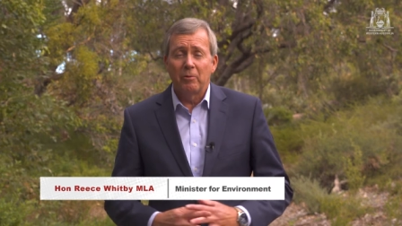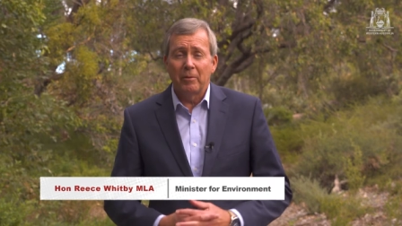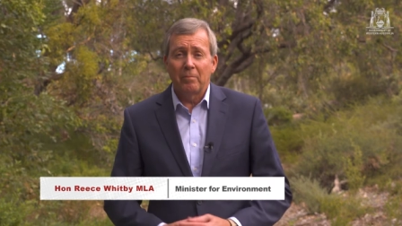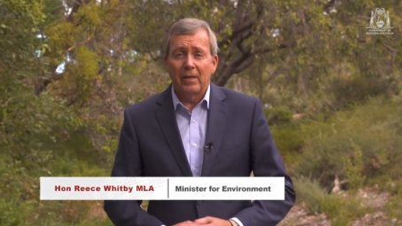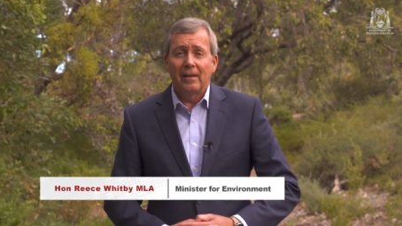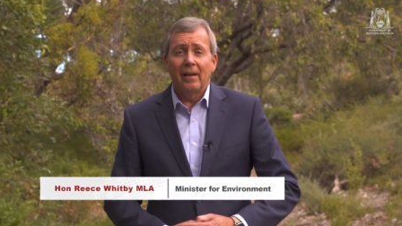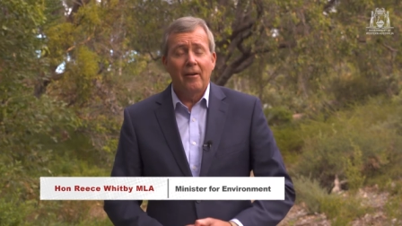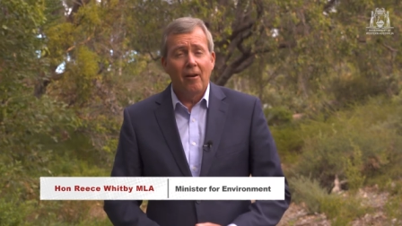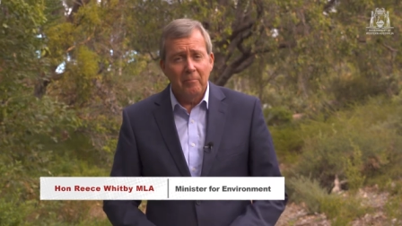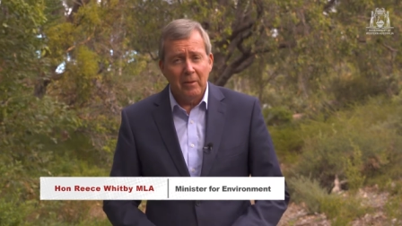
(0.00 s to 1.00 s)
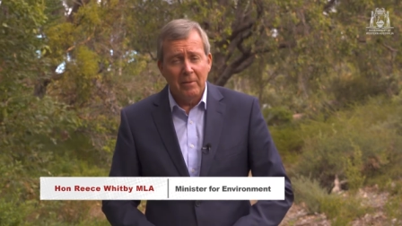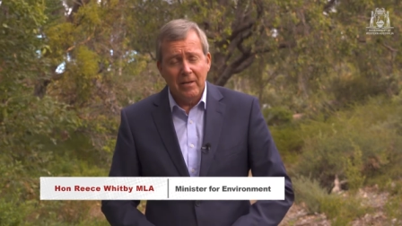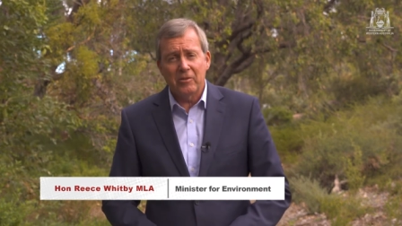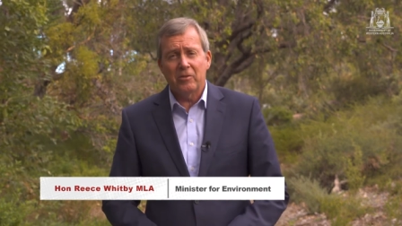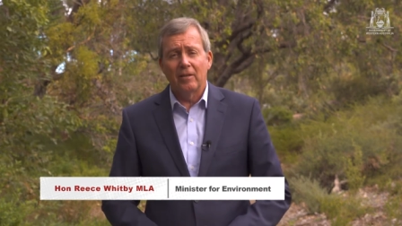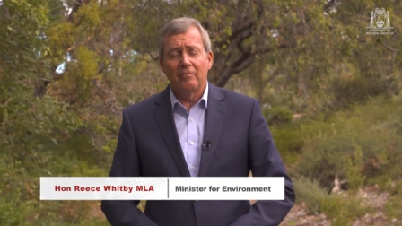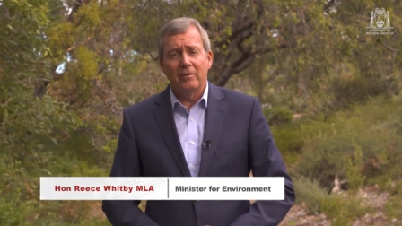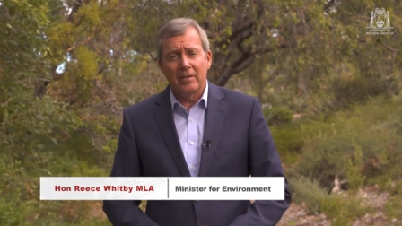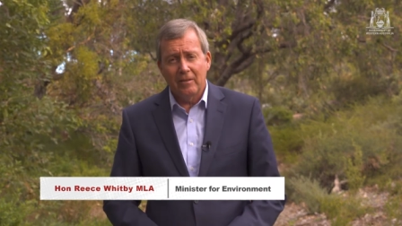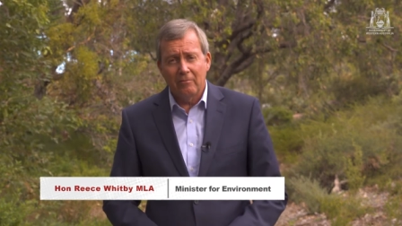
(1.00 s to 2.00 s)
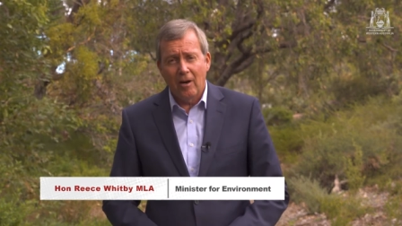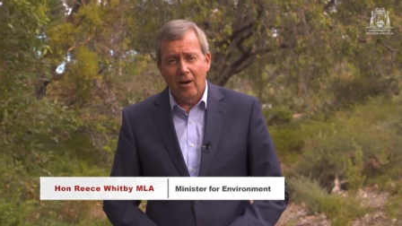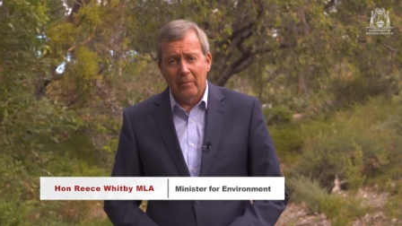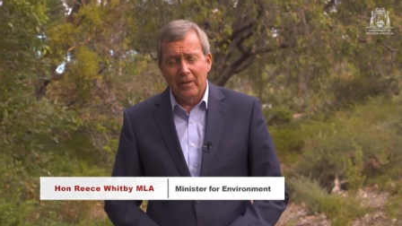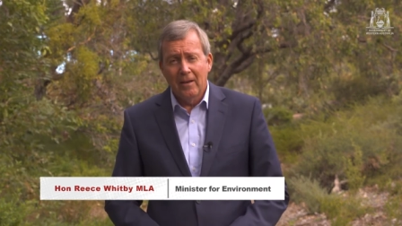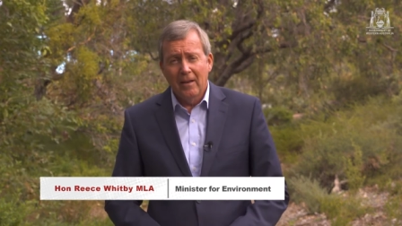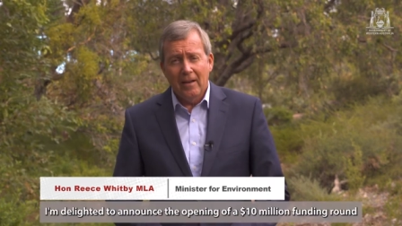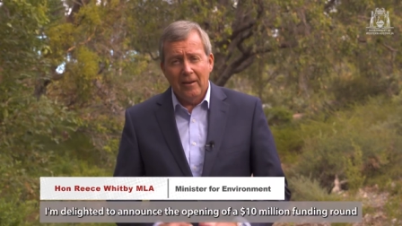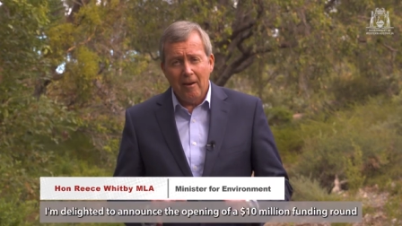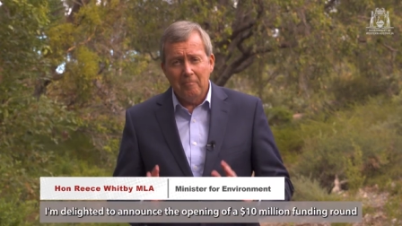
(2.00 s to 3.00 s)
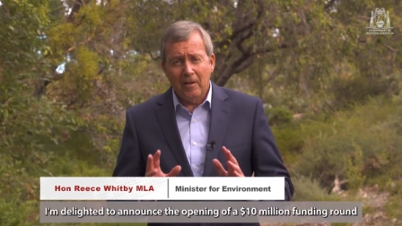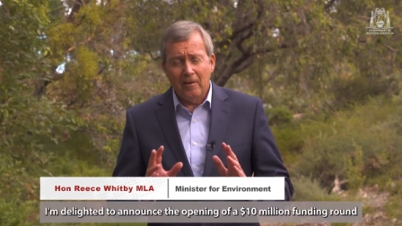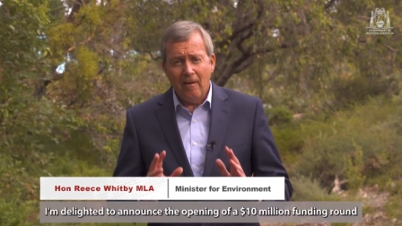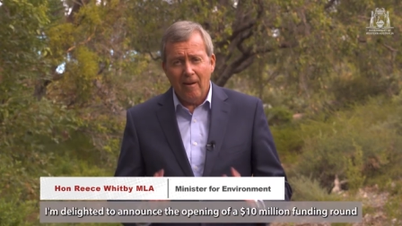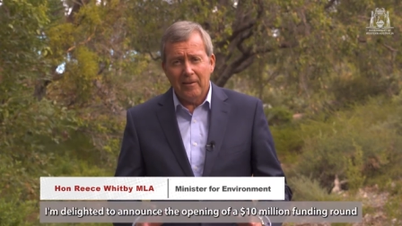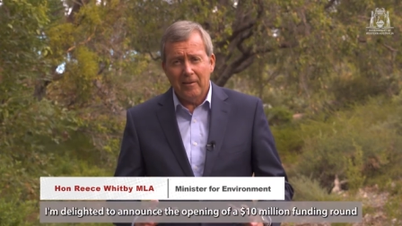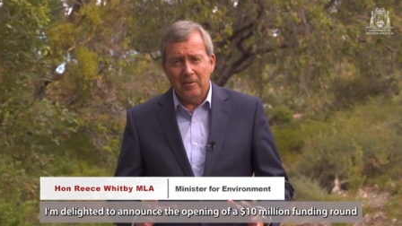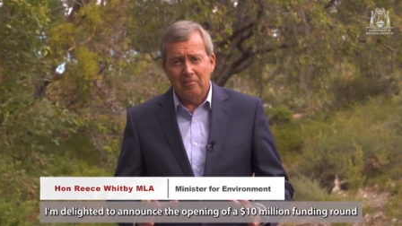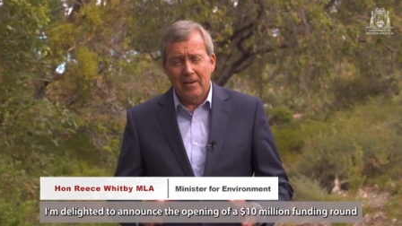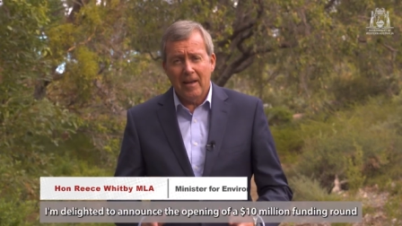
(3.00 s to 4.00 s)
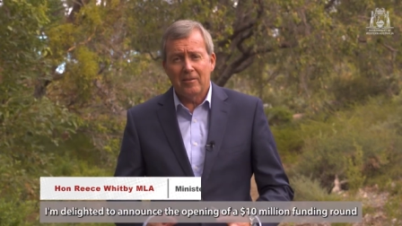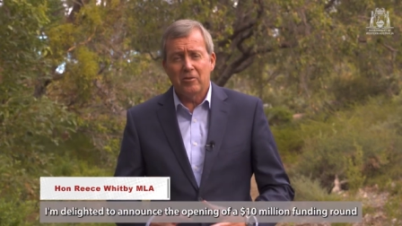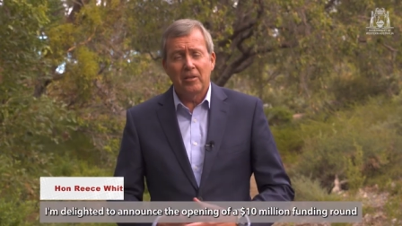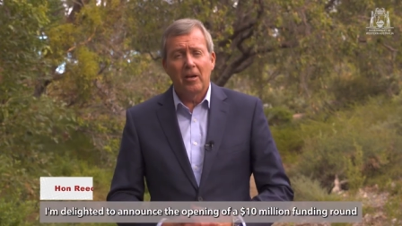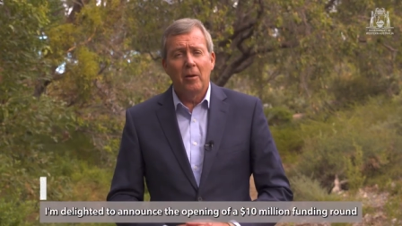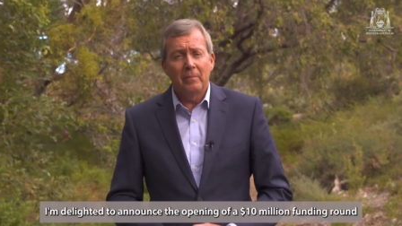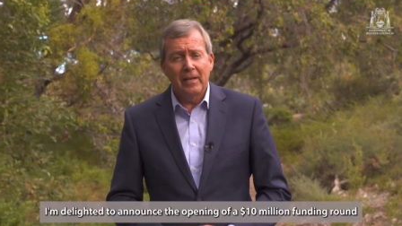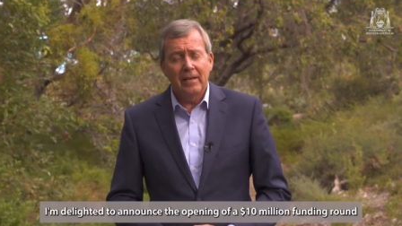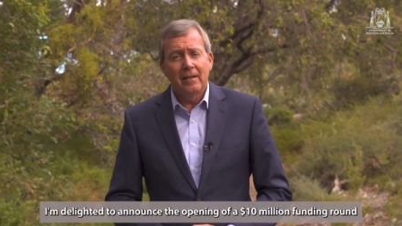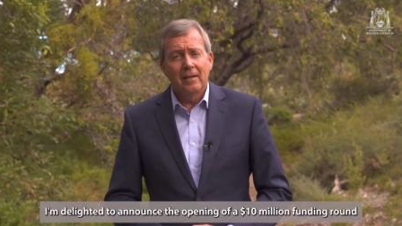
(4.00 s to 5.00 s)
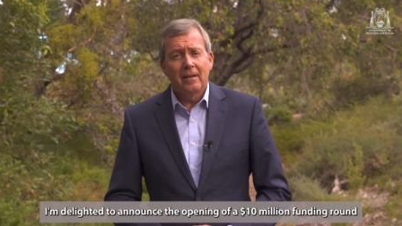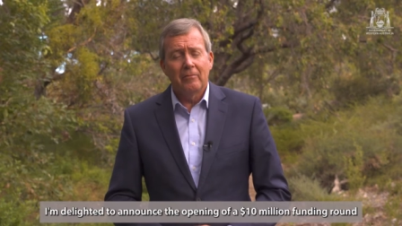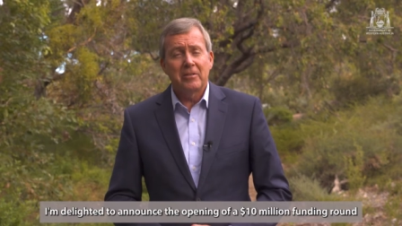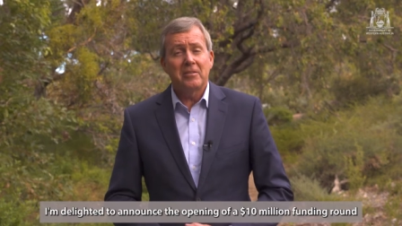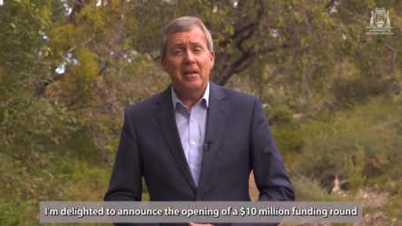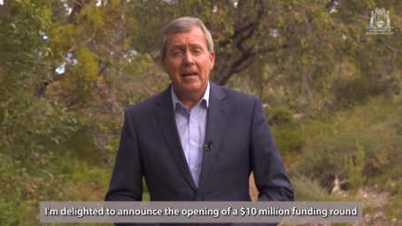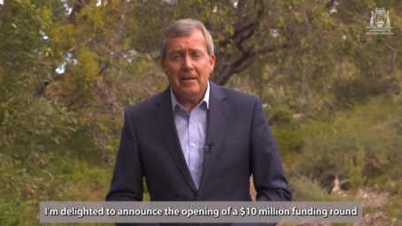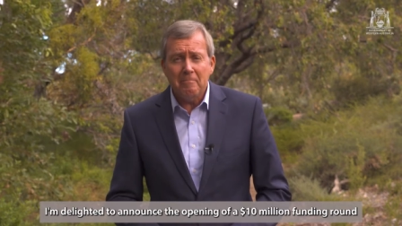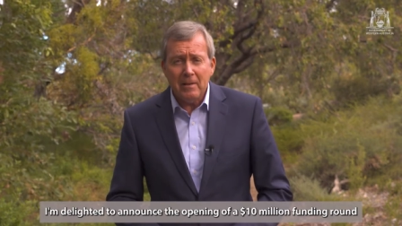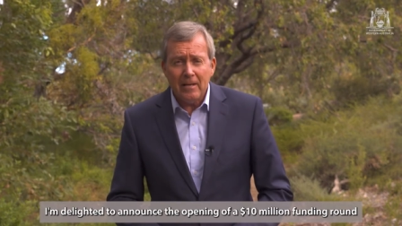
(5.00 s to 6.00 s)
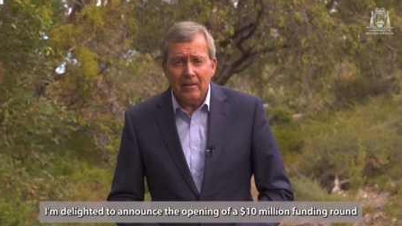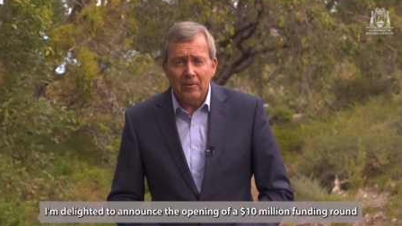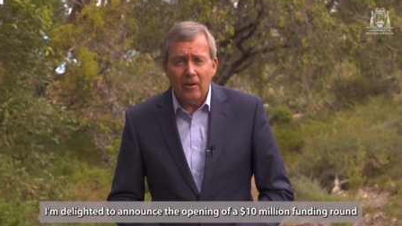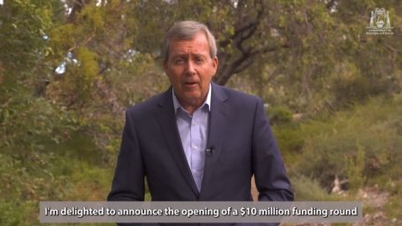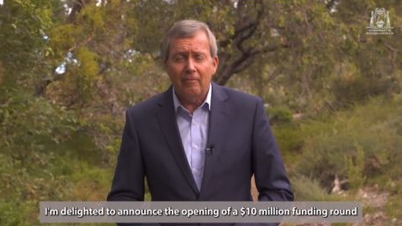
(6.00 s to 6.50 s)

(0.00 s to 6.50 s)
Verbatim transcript: Whitby and I'm the Minister for the Environment and I'm delighted to announce the opening of a $10 million